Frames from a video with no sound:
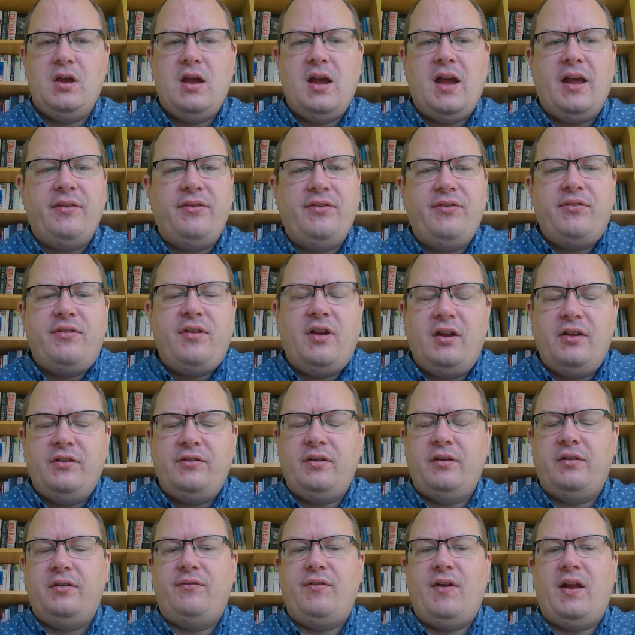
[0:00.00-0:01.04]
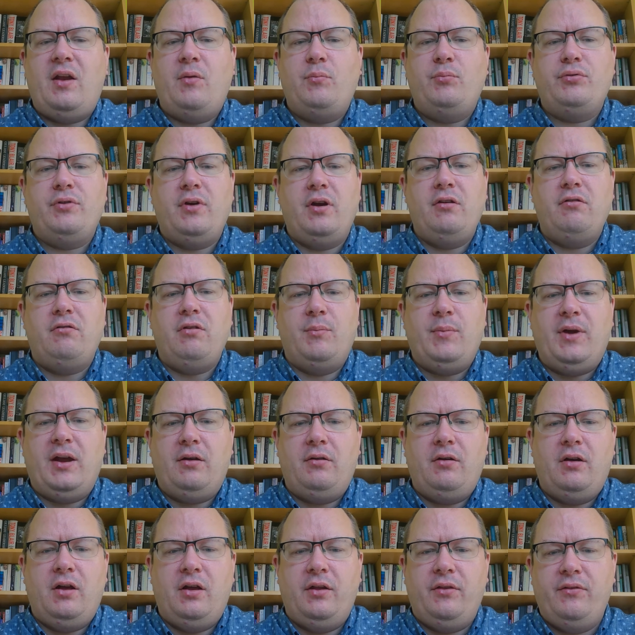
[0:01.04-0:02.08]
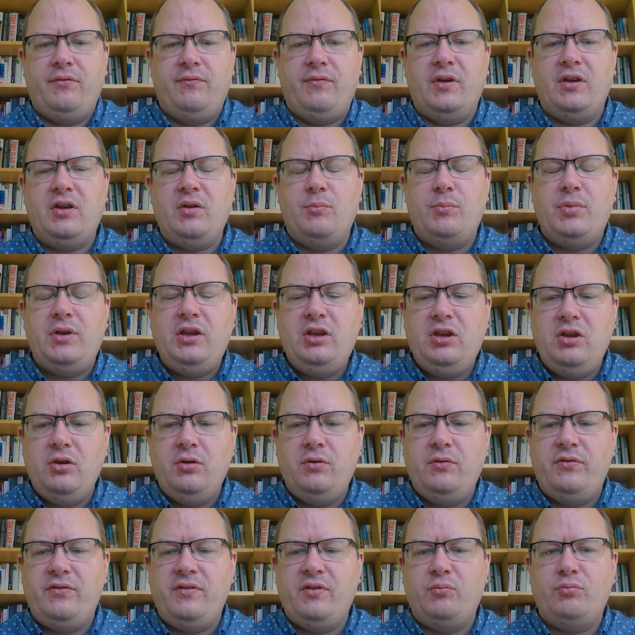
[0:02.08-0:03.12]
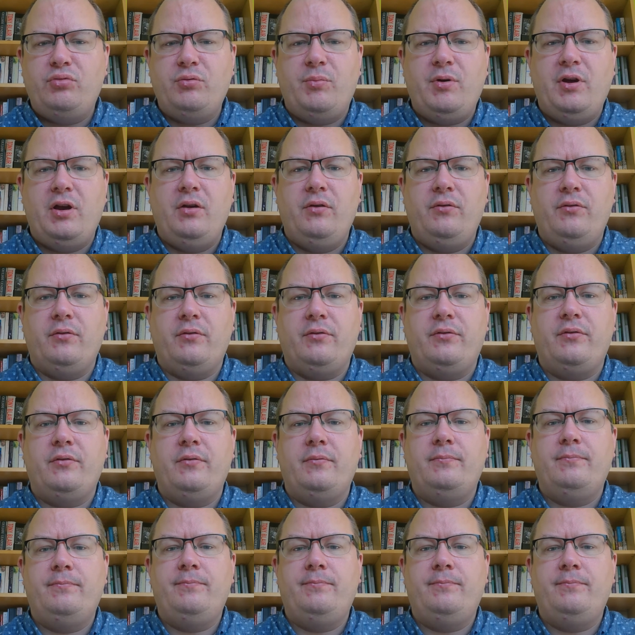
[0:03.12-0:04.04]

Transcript: and start to develop program outlines that can be used in proposals.